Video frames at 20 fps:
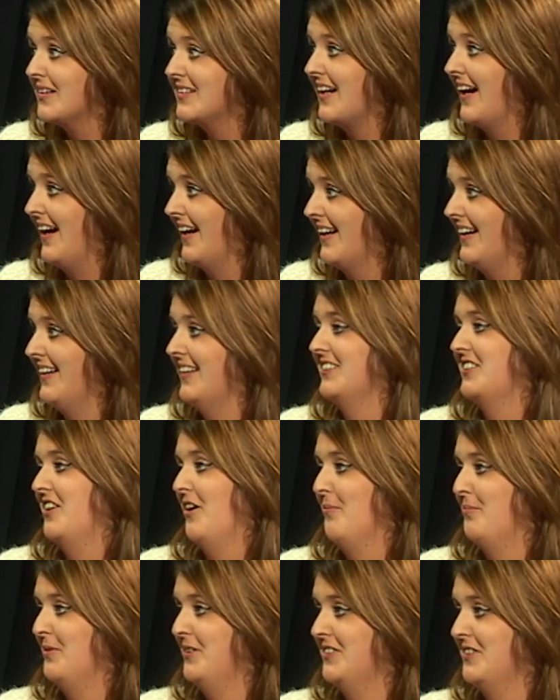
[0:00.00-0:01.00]
Angling
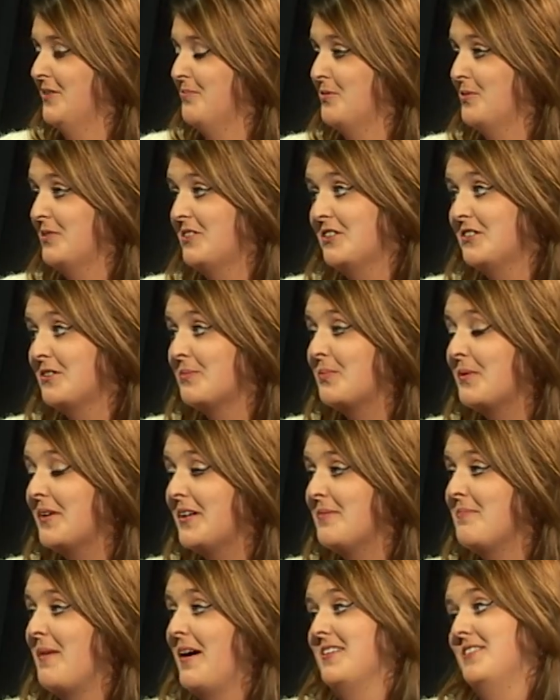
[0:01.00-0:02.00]
Championships, which is a pretty
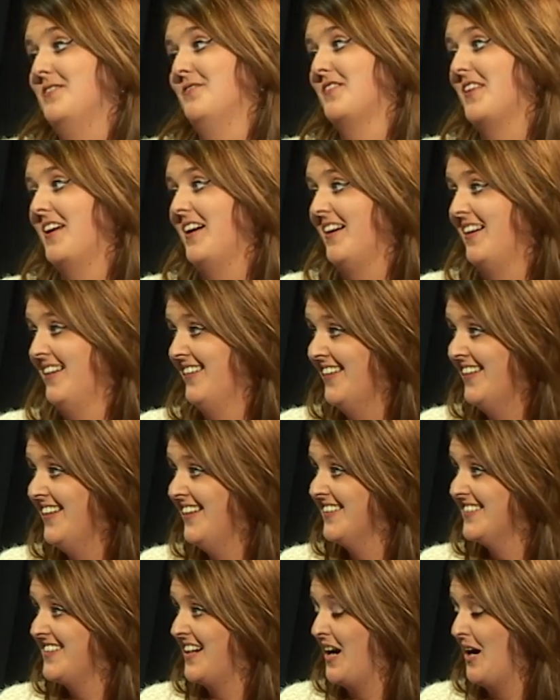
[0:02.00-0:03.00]
massive thing
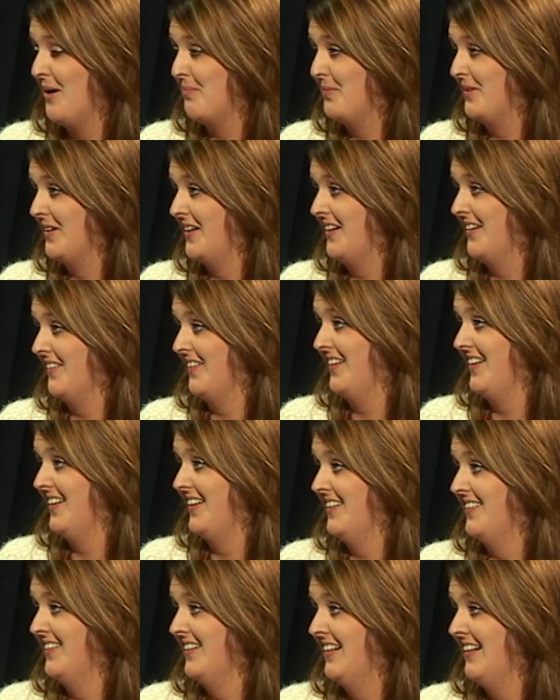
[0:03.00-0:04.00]
to happen here
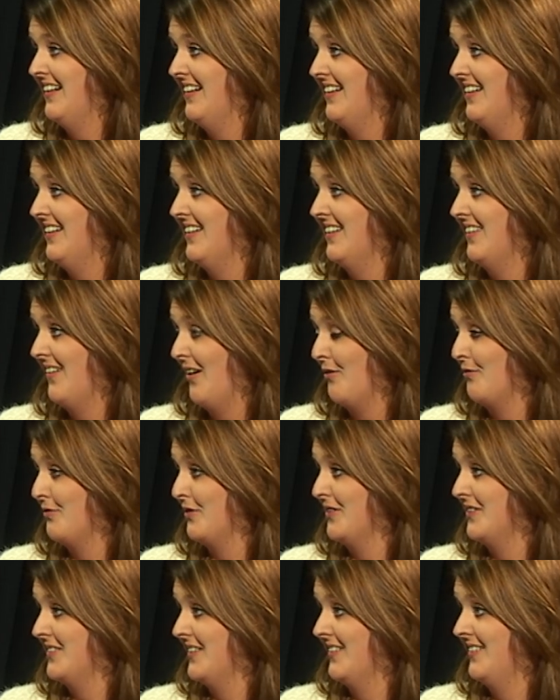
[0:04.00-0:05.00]
in
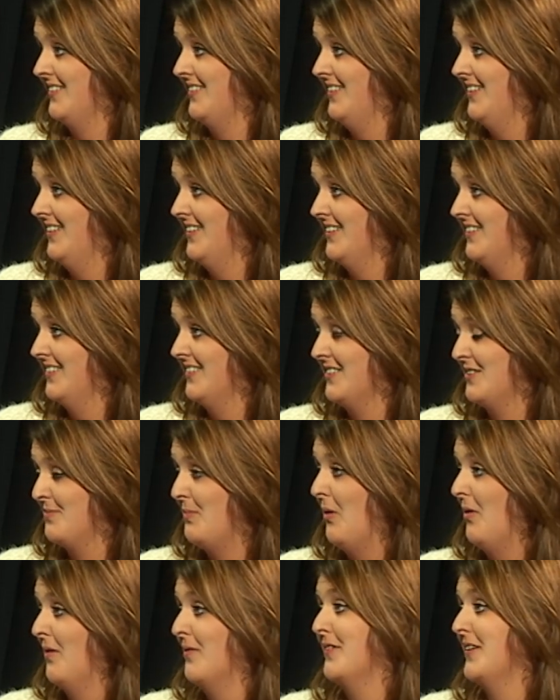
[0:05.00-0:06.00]
Longford and the
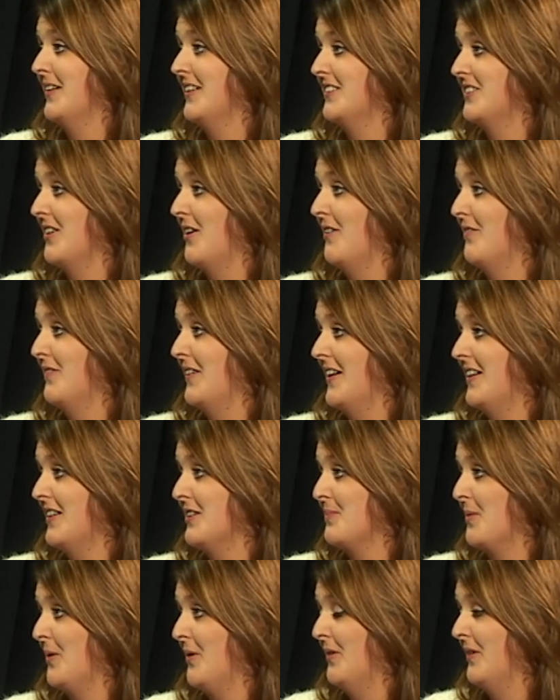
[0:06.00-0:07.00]
small village of
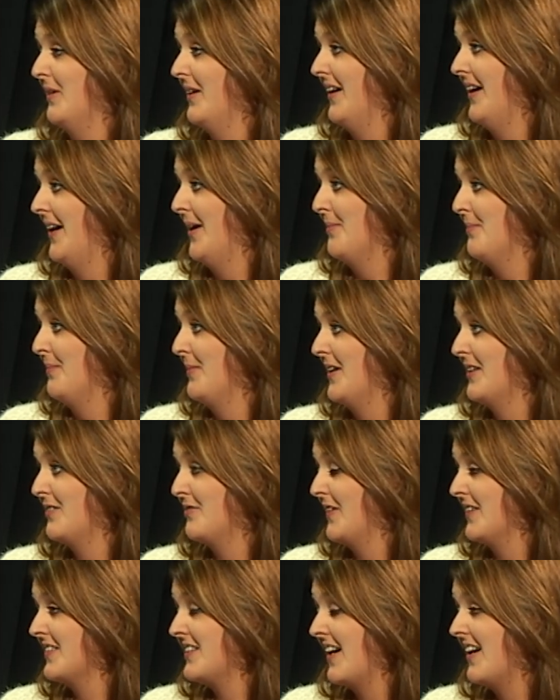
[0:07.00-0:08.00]
Lanesborough. It's
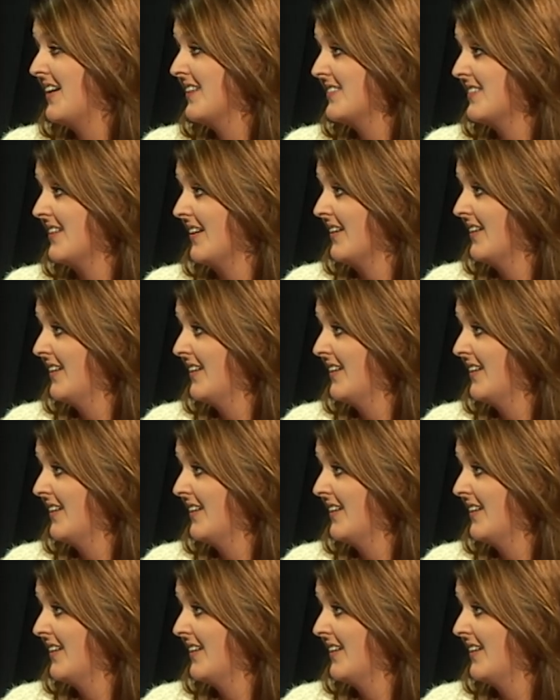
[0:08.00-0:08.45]
fantastic.